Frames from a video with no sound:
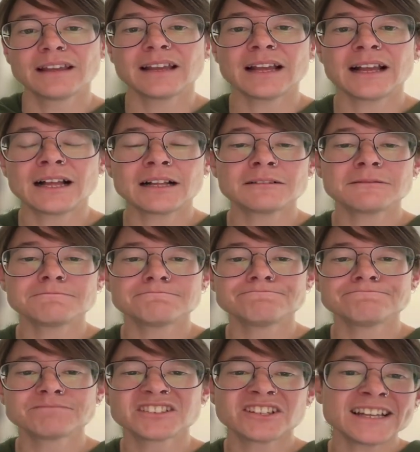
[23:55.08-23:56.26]

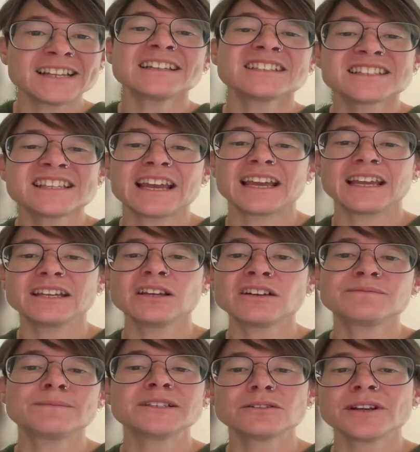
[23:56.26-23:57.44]
So then let's say you
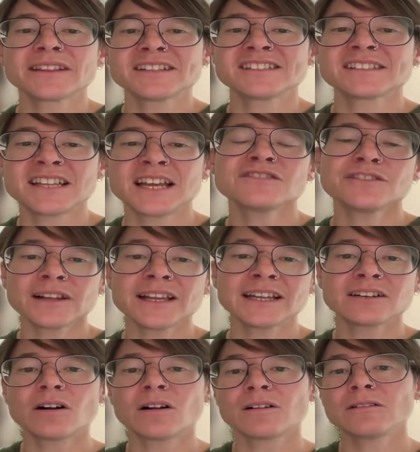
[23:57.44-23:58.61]
have been doing this successfully and
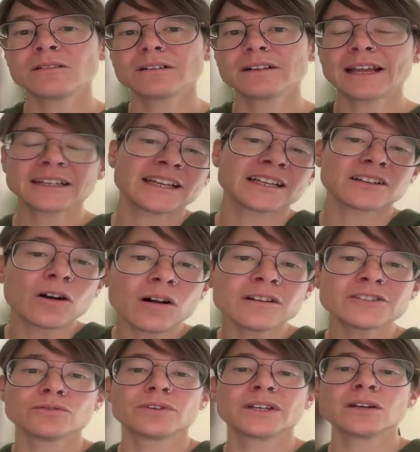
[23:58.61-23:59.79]
can call Suki